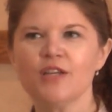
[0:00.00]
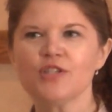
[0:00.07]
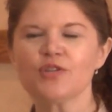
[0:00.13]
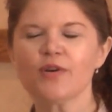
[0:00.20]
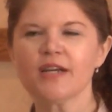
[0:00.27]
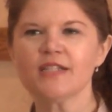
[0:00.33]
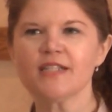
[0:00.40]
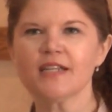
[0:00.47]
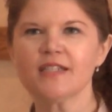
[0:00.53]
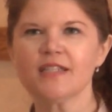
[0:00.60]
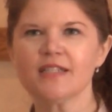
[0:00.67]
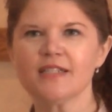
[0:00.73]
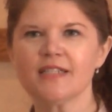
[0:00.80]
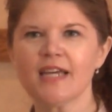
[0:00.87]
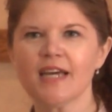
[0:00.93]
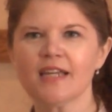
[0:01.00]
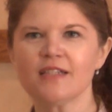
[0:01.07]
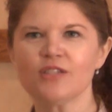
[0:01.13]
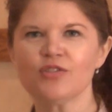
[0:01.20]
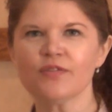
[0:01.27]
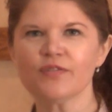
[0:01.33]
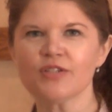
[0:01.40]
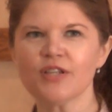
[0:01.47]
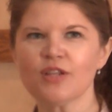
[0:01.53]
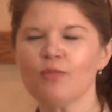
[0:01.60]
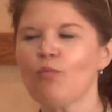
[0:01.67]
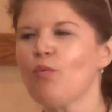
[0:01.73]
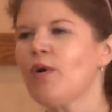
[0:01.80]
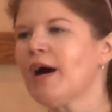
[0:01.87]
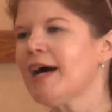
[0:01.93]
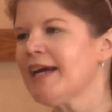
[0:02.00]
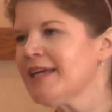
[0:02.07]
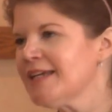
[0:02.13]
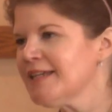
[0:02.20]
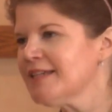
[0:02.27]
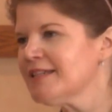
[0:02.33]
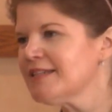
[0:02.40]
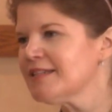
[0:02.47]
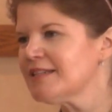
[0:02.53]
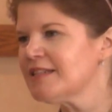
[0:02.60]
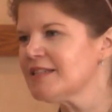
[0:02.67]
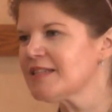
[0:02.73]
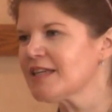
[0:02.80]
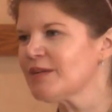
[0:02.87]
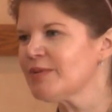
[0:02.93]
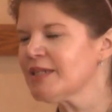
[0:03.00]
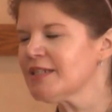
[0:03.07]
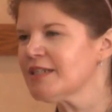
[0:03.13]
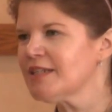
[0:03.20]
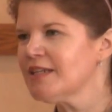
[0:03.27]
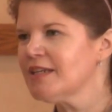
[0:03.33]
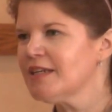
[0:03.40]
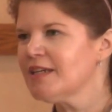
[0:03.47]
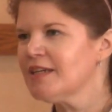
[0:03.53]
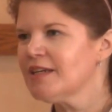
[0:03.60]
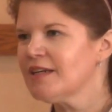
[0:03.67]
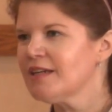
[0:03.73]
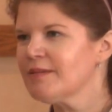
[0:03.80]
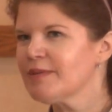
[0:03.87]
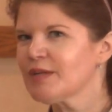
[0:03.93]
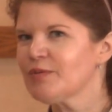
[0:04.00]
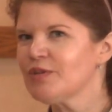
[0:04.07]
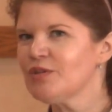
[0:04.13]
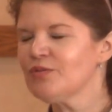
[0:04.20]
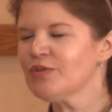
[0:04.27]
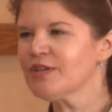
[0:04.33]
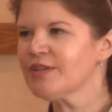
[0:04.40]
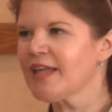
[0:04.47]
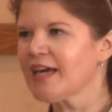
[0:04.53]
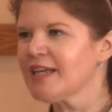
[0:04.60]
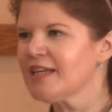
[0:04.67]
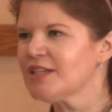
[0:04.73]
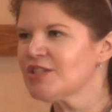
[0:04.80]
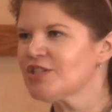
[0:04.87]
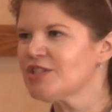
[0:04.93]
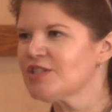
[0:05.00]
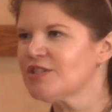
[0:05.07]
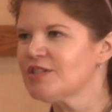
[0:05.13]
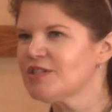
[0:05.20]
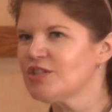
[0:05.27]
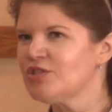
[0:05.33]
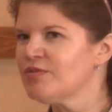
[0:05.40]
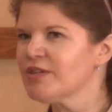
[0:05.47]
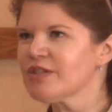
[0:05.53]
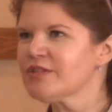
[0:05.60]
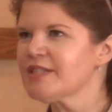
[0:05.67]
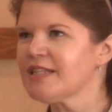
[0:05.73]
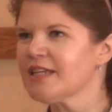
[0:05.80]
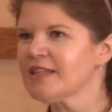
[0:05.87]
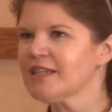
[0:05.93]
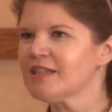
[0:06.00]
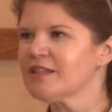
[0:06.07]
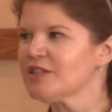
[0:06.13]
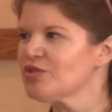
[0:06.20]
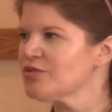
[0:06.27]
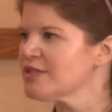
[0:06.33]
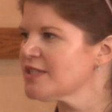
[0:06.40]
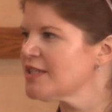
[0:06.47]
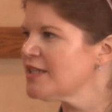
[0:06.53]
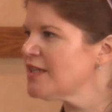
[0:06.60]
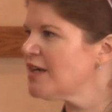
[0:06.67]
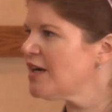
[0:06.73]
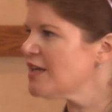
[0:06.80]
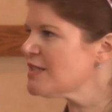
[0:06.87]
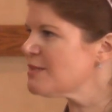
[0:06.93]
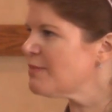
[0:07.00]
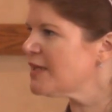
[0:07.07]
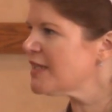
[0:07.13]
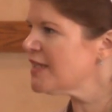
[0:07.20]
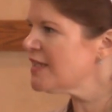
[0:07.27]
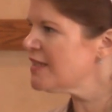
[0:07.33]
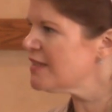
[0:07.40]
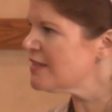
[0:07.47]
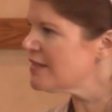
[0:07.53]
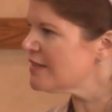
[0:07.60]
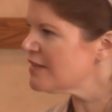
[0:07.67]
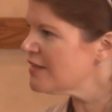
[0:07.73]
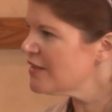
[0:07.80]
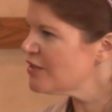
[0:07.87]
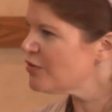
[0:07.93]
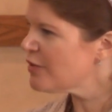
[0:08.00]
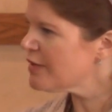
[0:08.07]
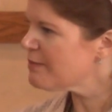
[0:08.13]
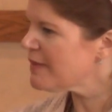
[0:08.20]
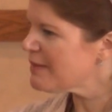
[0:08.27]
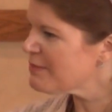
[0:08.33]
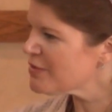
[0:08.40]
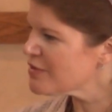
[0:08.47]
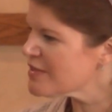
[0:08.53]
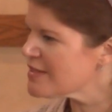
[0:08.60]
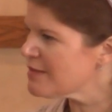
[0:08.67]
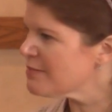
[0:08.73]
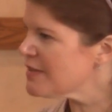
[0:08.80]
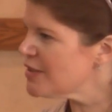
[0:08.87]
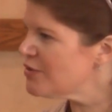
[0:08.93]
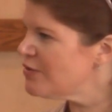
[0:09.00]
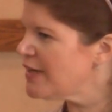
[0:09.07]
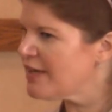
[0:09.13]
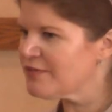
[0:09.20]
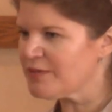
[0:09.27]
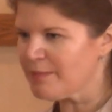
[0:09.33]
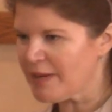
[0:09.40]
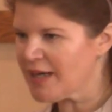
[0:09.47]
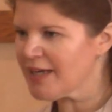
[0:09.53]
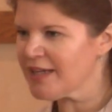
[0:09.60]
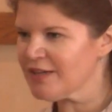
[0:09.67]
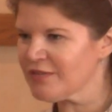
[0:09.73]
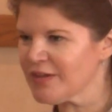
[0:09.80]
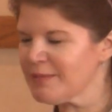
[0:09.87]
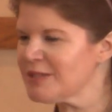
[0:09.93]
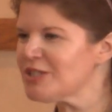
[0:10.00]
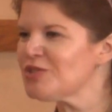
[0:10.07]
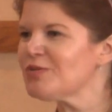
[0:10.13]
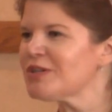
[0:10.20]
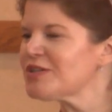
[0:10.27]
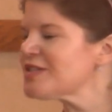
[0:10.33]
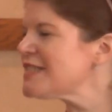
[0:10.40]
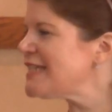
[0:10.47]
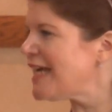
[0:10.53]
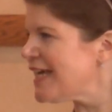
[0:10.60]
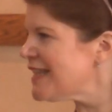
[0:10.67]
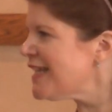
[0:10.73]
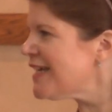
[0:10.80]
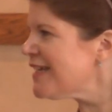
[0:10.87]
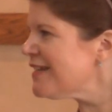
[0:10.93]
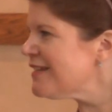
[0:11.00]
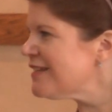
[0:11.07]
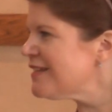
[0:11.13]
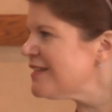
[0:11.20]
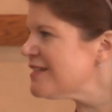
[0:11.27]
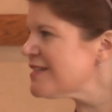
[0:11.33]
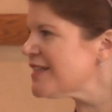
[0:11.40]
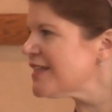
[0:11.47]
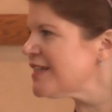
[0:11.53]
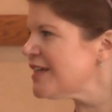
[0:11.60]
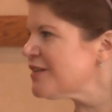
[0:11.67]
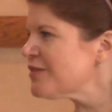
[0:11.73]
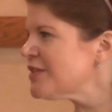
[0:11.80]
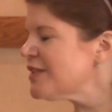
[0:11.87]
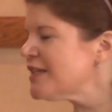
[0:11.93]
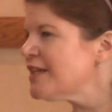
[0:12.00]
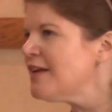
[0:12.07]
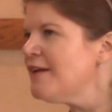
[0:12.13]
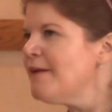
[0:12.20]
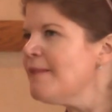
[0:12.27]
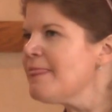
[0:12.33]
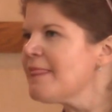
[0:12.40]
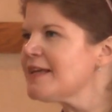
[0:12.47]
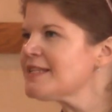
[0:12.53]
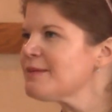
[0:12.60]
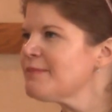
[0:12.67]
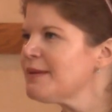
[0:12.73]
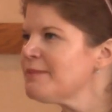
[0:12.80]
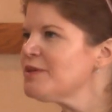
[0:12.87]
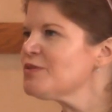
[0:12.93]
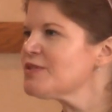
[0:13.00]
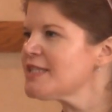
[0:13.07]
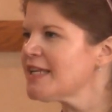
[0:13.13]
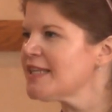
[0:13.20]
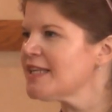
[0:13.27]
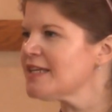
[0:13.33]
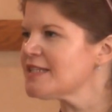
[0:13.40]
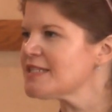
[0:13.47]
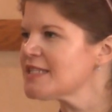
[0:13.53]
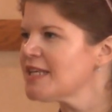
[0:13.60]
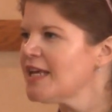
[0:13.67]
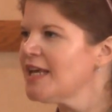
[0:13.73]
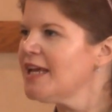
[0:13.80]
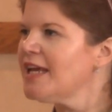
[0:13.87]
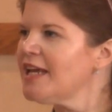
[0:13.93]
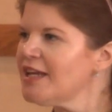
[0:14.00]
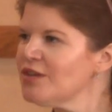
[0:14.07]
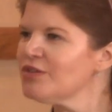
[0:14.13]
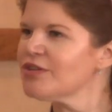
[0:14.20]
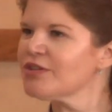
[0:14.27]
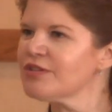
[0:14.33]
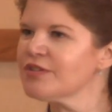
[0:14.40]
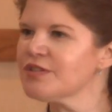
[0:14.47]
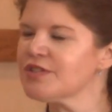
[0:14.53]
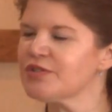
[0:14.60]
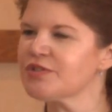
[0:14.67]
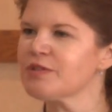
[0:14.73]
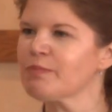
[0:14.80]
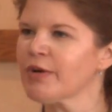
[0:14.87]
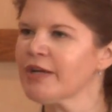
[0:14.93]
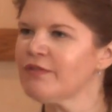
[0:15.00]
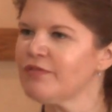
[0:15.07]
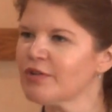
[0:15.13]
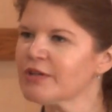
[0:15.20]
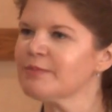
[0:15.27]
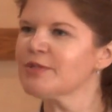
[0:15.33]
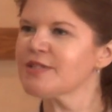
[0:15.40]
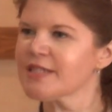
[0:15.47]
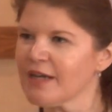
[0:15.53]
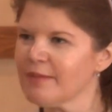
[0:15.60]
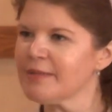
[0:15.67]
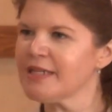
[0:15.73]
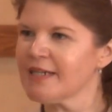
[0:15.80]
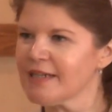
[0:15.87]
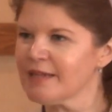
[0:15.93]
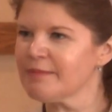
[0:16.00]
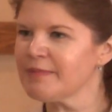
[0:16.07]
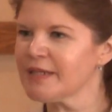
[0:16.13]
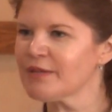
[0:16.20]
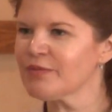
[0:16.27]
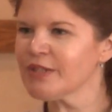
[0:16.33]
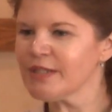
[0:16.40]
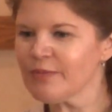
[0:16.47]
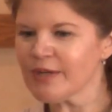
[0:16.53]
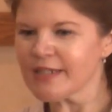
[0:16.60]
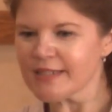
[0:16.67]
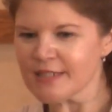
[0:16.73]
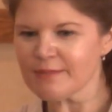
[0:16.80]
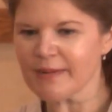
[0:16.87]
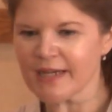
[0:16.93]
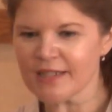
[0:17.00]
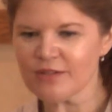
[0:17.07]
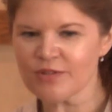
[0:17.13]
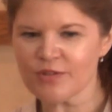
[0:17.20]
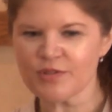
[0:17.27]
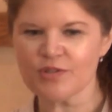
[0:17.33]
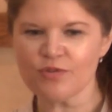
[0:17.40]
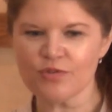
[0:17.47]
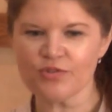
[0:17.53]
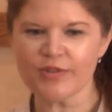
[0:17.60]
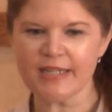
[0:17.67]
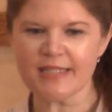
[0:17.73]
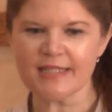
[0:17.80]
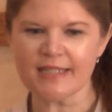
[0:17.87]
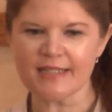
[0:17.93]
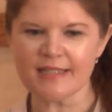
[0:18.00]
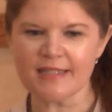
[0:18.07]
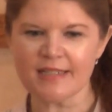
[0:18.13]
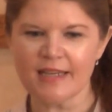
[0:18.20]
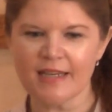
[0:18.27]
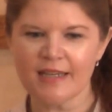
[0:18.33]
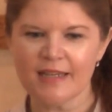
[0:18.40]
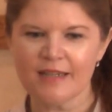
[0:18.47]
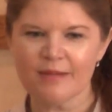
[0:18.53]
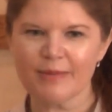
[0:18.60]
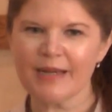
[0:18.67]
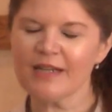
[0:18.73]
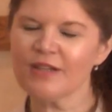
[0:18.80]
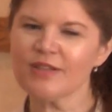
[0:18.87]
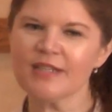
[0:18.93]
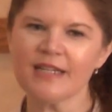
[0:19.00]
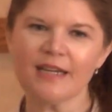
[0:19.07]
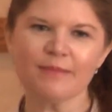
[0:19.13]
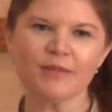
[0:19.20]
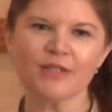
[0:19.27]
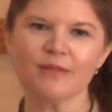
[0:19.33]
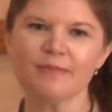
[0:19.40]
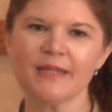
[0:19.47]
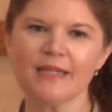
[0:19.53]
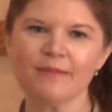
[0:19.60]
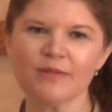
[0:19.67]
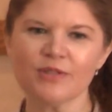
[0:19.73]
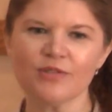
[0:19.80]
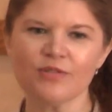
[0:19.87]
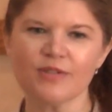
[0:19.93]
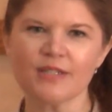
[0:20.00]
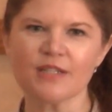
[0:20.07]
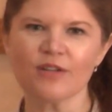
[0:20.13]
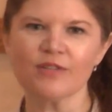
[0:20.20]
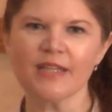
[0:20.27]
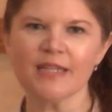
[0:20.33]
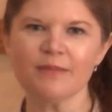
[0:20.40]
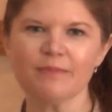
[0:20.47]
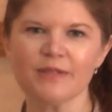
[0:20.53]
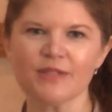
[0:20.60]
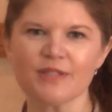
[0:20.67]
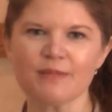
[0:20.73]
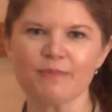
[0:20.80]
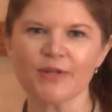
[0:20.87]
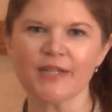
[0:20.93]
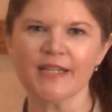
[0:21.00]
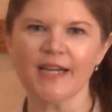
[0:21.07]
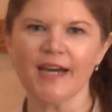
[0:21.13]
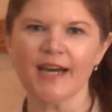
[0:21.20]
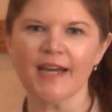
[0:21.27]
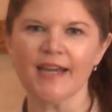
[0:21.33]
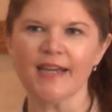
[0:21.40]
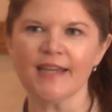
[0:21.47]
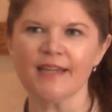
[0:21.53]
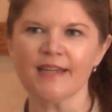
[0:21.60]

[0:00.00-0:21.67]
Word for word: So I said to the dad, did you ever tell him why? And he's like, what? And I'm like, when you were that age, did you understand that electricity costs money and toilet paper is something you have to buy? Or, I mean, did you understand that? And he's like, not really. I said, maybe you say this. Hey girls, your spring formal's coming up and I really wanted to buy you those new dresses. But I don't think I'm gonna be able to because our light bill's pretty high.